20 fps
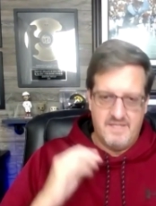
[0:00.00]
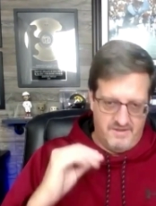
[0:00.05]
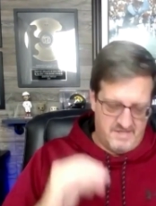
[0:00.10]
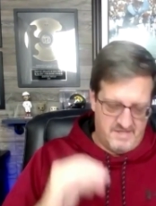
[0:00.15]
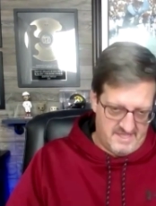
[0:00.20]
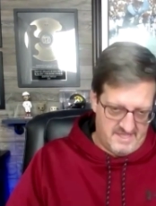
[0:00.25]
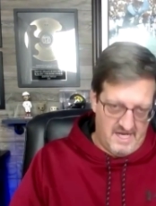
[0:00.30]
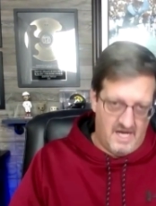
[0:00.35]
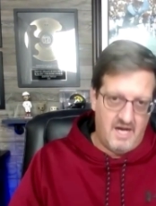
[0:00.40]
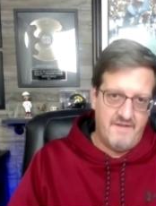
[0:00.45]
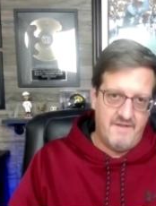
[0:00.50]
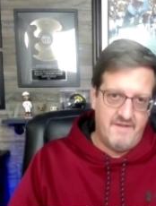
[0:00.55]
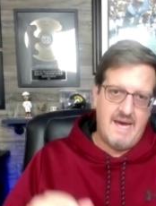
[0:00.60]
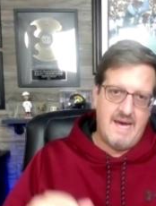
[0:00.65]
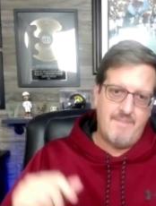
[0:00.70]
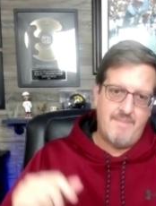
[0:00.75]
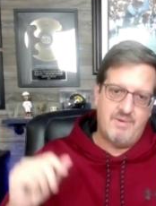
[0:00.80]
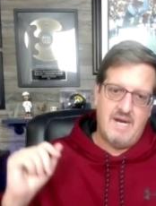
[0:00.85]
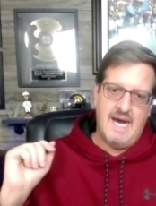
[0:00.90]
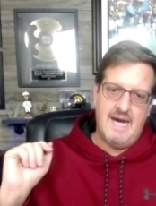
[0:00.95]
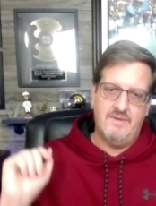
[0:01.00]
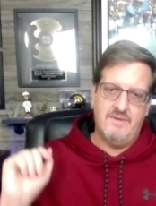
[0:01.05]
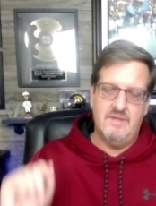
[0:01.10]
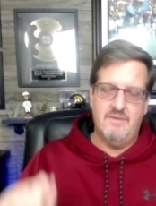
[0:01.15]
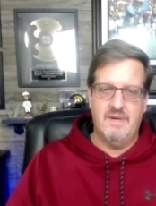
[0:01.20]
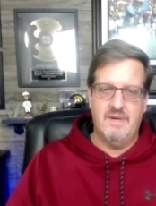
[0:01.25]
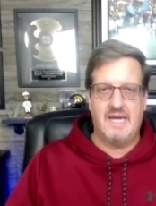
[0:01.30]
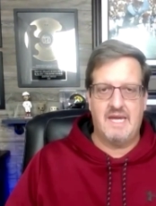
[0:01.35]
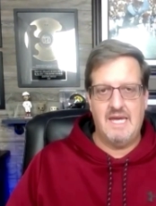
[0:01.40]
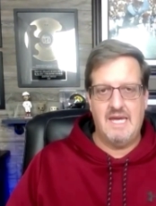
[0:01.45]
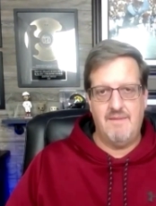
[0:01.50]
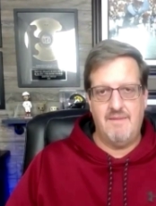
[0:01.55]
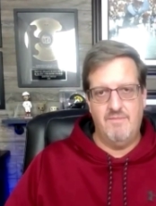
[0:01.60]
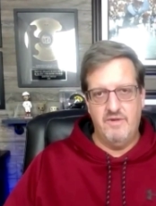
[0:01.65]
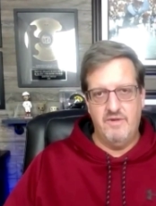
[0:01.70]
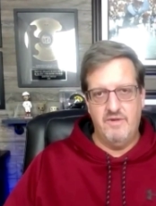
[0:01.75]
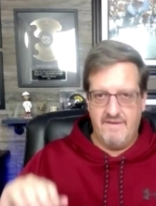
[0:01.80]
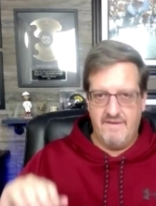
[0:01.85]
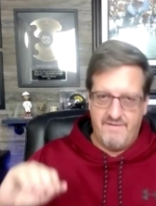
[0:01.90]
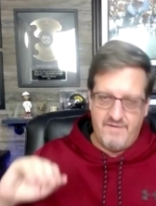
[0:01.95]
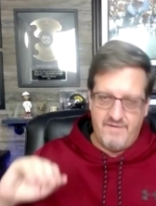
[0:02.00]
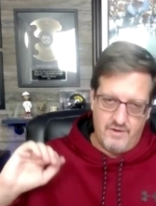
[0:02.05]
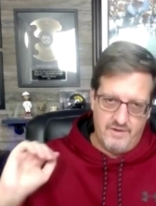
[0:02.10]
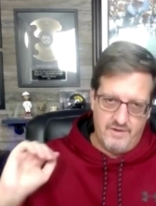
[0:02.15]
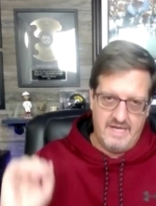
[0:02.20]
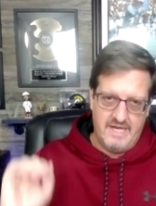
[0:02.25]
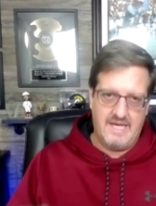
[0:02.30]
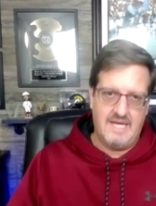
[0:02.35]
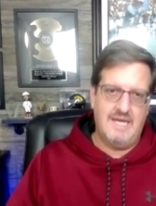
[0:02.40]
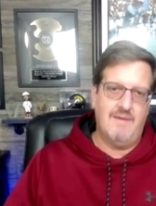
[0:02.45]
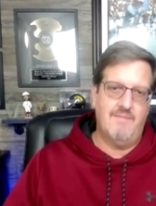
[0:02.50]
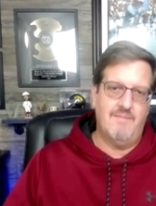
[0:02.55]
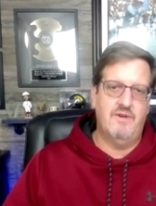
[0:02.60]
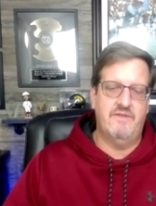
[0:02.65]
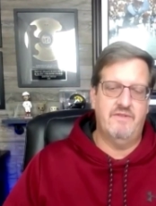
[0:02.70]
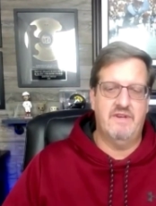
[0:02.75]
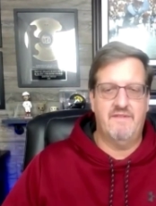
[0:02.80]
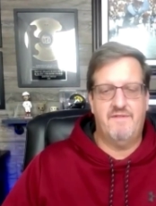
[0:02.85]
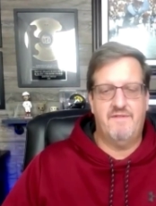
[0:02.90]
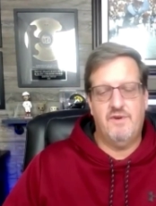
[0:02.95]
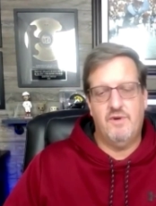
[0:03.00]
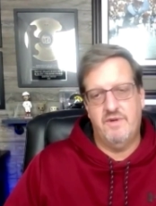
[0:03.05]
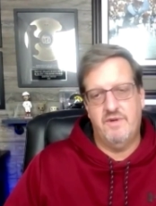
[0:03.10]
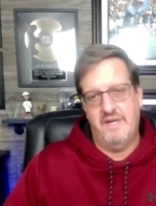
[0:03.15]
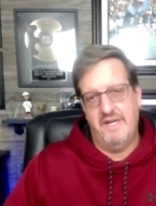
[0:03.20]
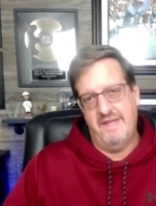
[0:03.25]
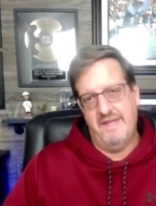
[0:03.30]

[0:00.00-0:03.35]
So solve that problem and keep moving forward and keep moving forward.